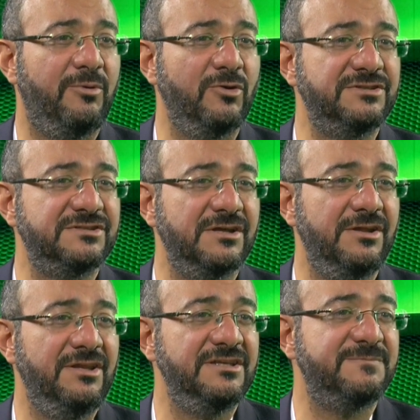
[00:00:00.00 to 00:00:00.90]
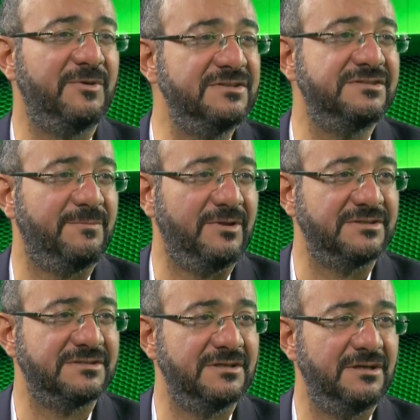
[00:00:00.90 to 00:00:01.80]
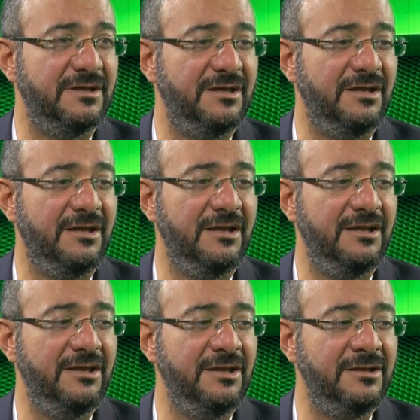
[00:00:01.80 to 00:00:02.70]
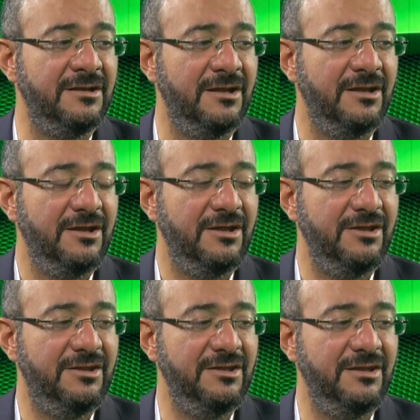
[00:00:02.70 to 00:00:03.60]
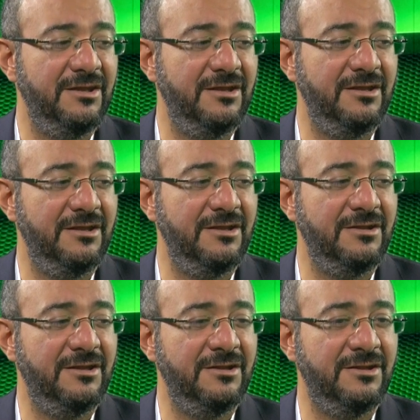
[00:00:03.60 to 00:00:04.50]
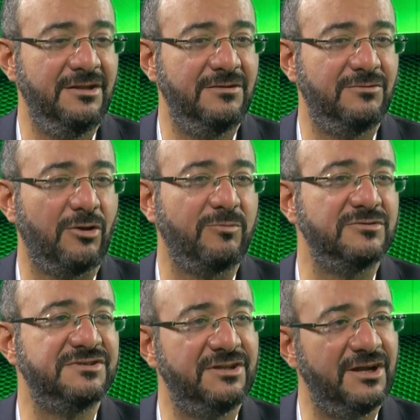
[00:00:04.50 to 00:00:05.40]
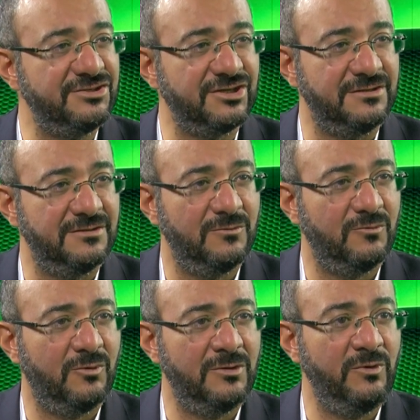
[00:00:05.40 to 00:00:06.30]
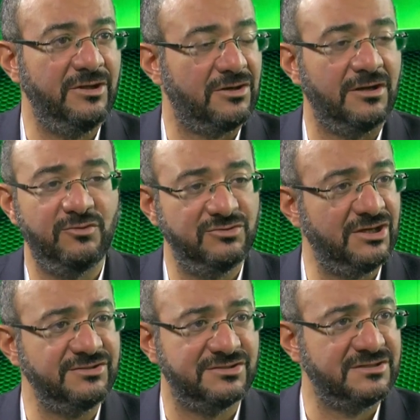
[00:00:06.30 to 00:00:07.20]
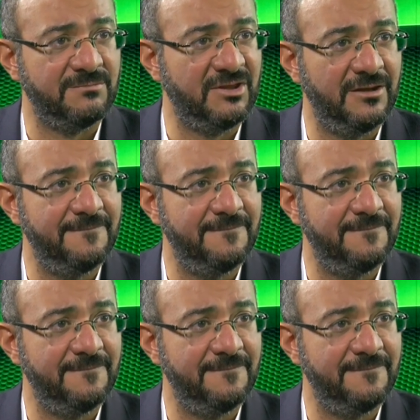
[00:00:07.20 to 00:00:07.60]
puts these principles in the top consideration when we try to judge something,